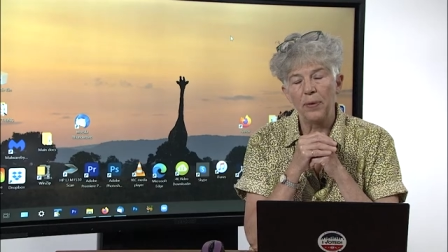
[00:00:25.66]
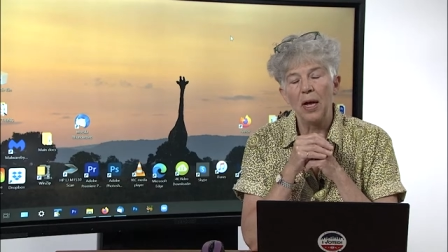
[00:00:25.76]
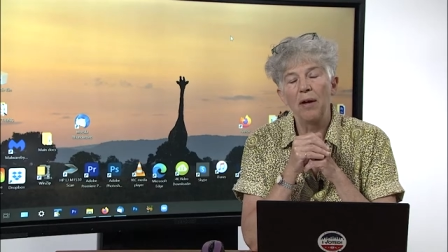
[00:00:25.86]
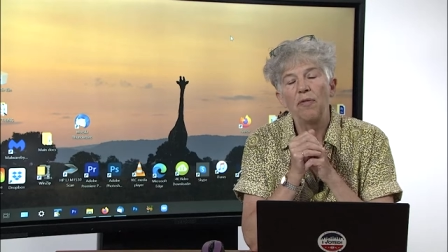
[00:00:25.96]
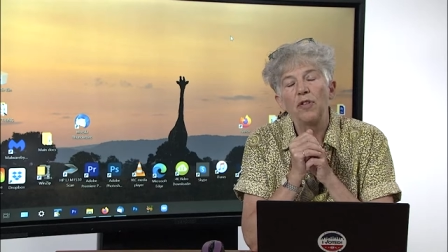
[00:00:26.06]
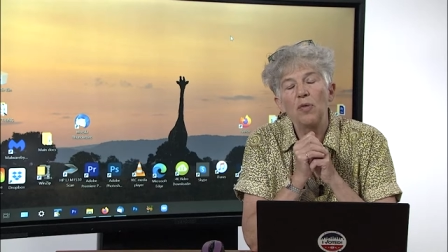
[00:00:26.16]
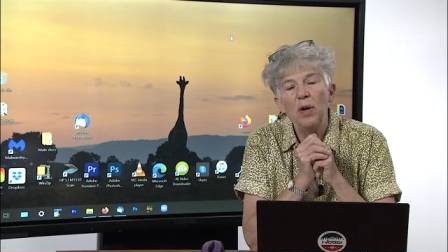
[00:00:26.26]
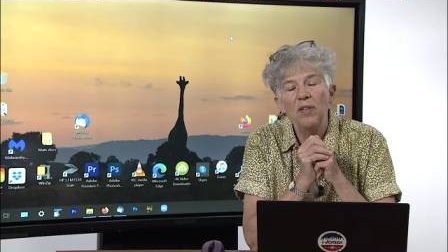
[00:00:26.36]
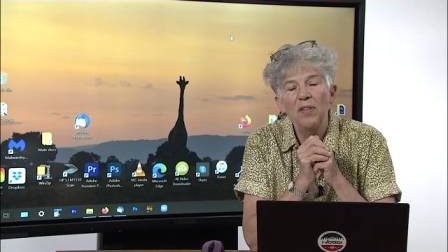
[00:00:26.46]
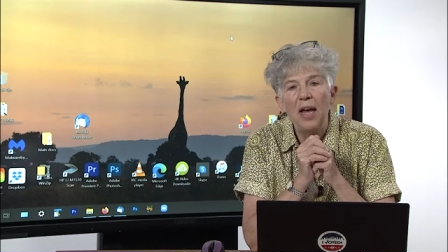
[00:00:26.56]
I first
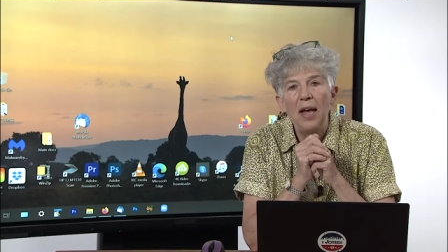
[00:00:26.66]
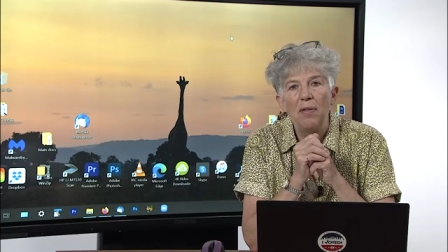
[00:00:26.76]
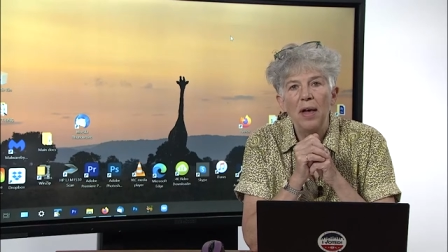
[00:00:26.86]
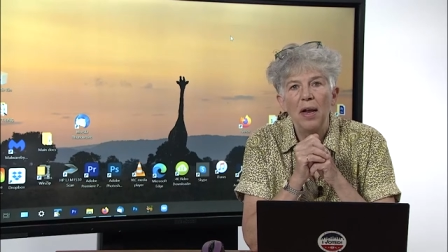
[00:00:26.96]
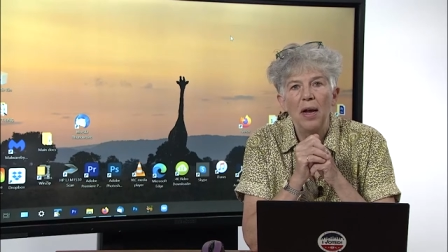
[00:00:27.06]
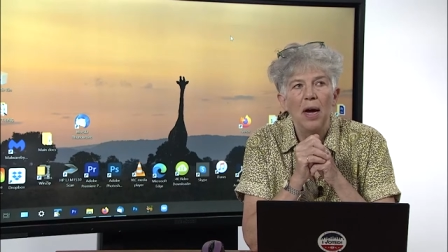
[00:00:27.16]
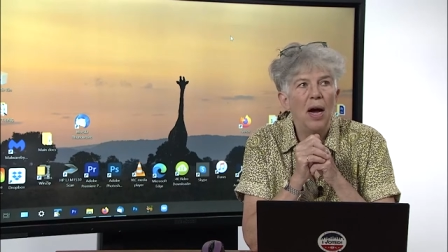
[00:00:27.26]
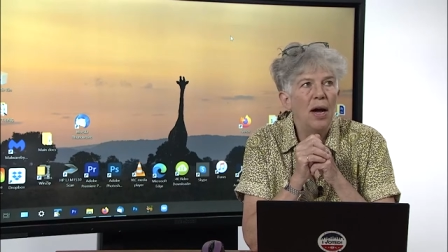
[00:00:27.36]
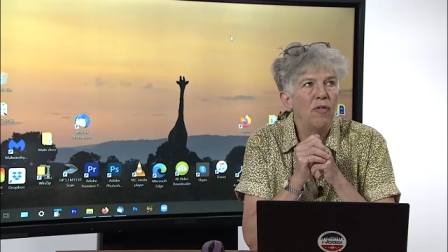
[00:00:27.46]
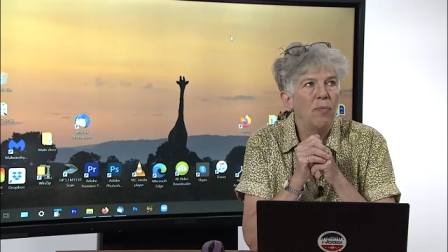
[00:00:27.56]
want to say that
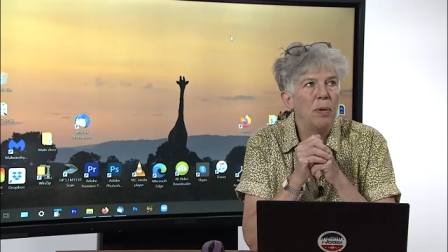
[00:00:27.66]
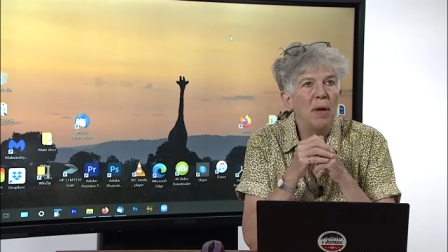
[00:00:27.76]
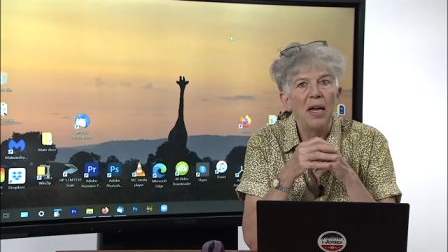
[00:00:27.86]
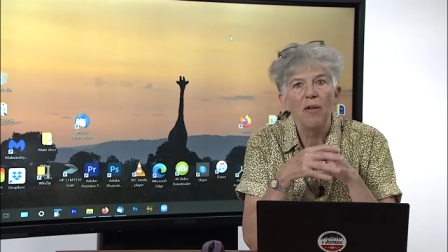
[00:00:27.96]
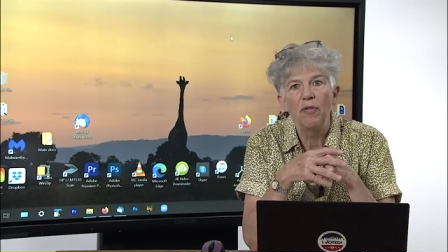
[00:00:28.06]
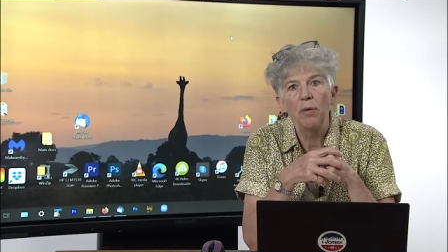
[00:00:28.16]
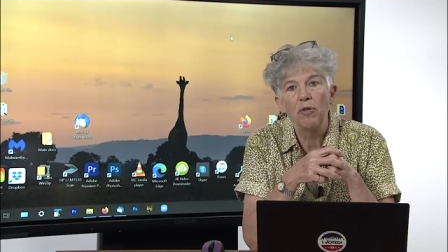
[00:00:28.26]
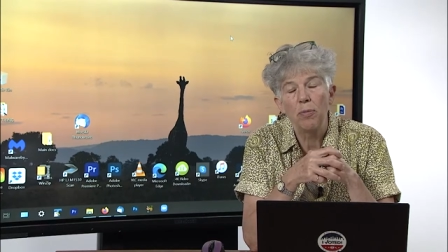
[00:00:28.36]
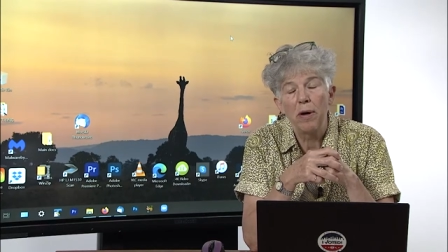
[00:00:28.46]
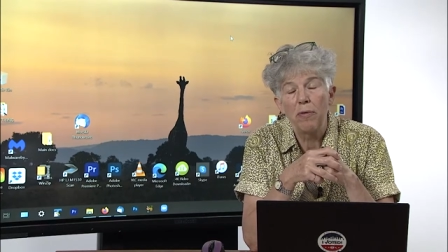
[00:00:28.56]
I've been making
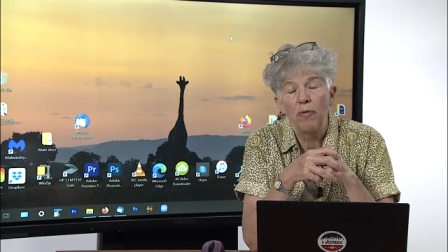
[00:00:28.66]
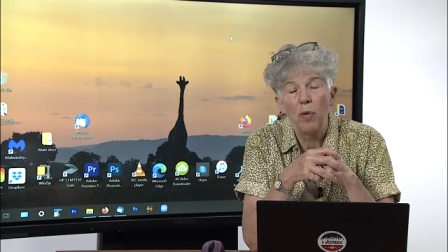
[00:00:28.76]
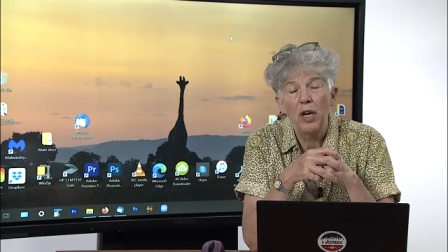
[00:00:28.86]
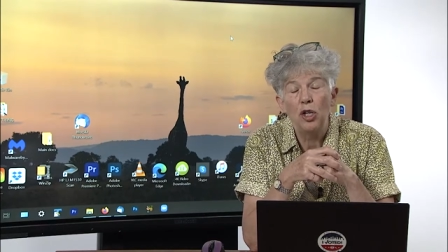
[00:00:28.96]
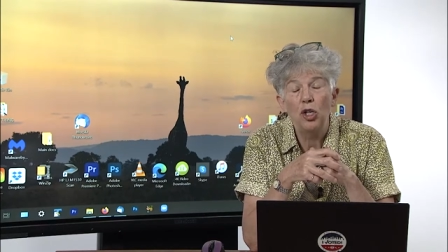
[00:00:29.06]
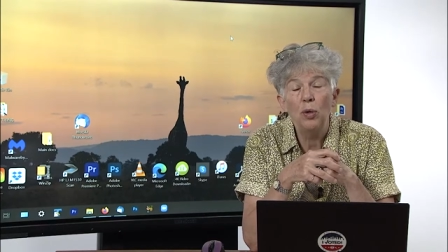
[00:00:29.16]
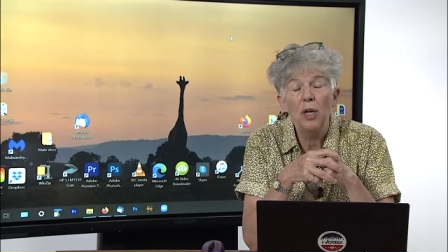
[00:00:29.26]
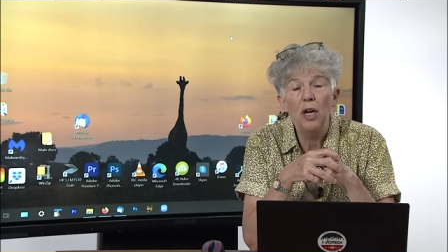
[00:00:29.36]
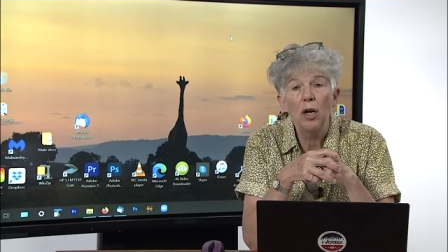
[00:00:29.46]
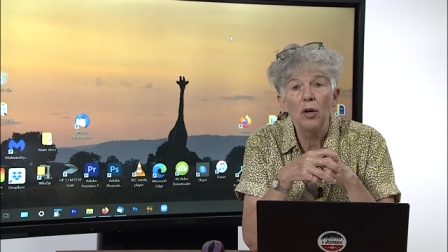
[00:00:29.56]
films for about 42
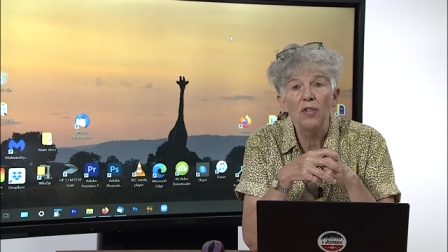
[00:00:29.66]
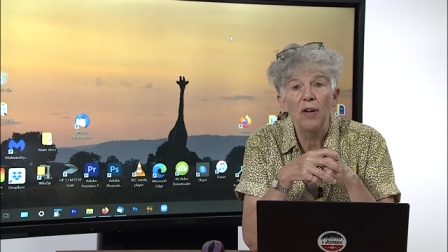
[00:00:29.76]
years.